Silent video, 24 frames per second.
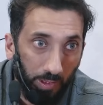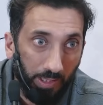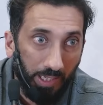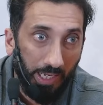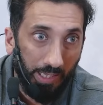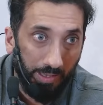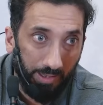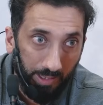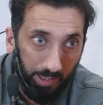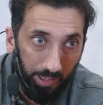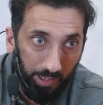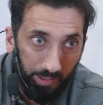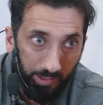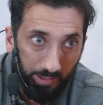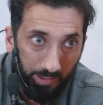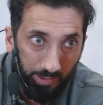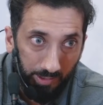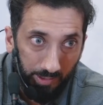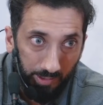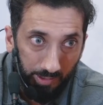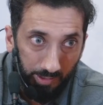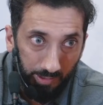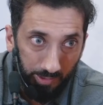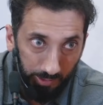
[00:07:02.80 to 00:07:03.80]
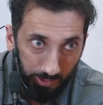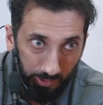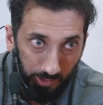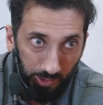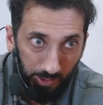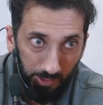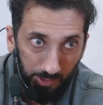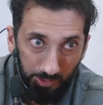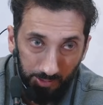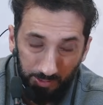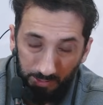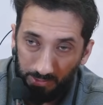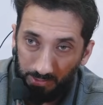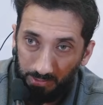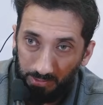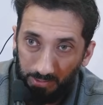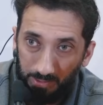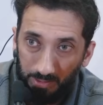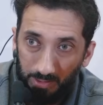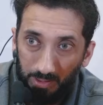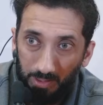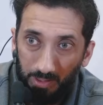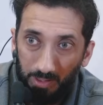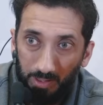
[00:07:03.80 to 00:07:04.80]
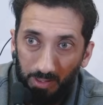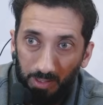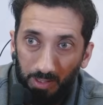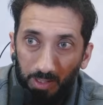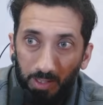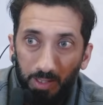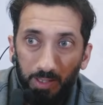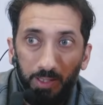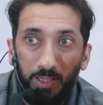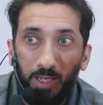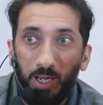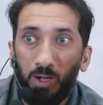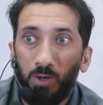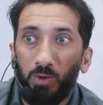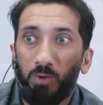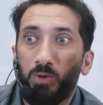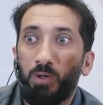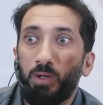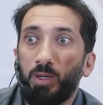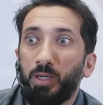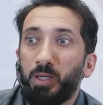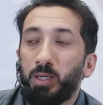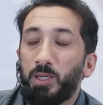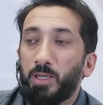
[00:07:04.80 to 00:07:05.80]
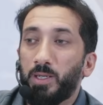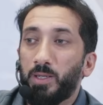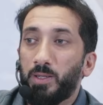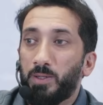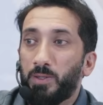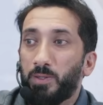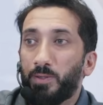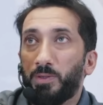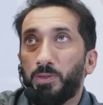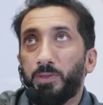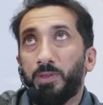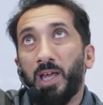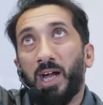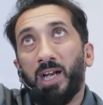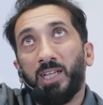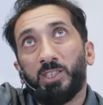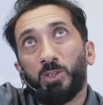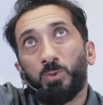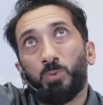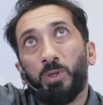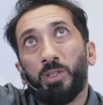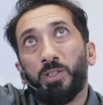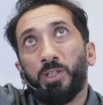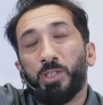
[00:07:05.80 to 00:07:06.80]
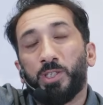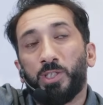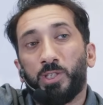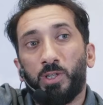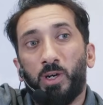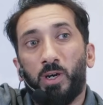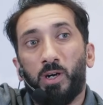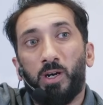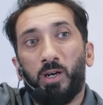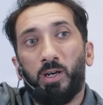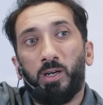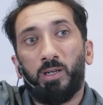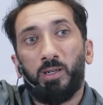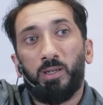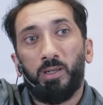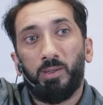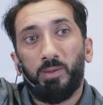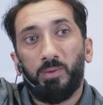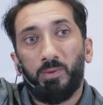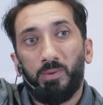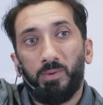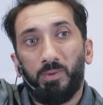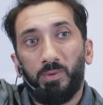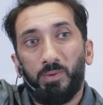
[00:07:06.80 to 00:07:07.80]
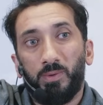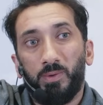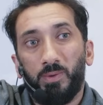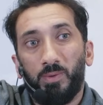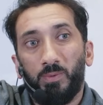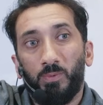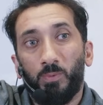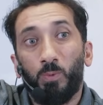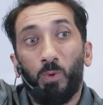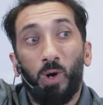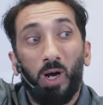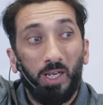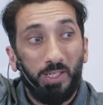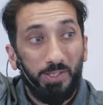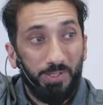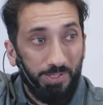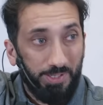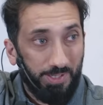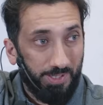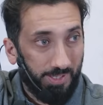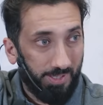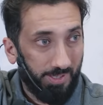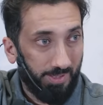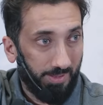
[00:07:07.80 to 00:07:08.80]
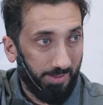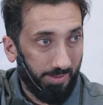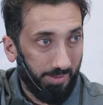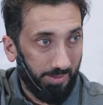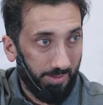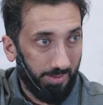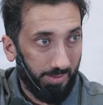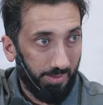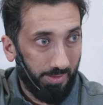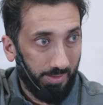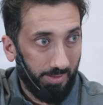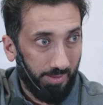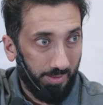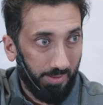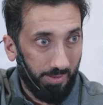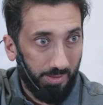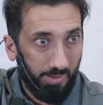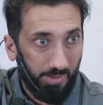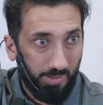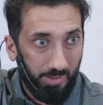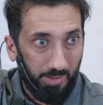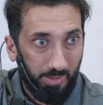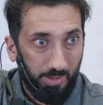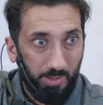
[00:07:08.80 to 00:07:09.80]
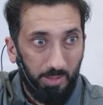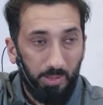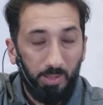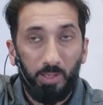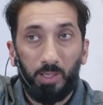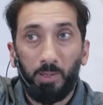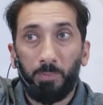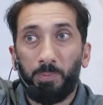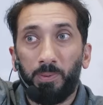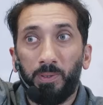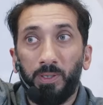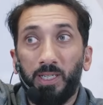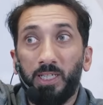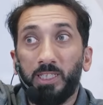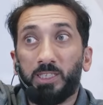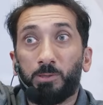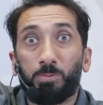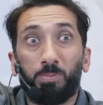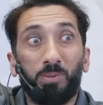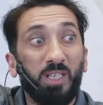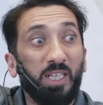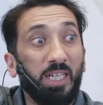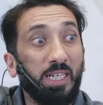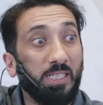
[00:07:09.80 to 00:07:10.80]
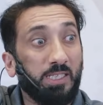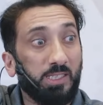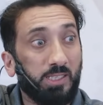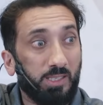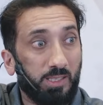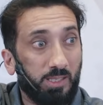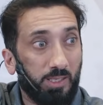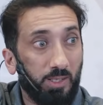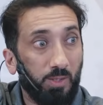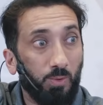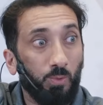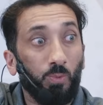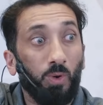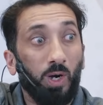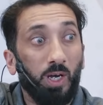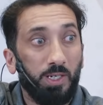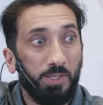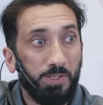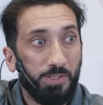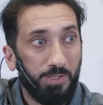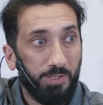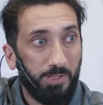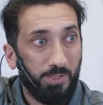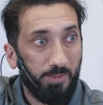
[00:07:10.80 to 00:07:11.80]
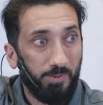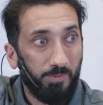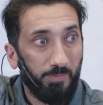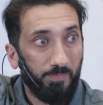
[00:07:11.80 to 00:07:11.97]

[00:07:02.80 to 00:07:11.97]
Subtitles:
at the stars. Now, that's where the star was. Its place was.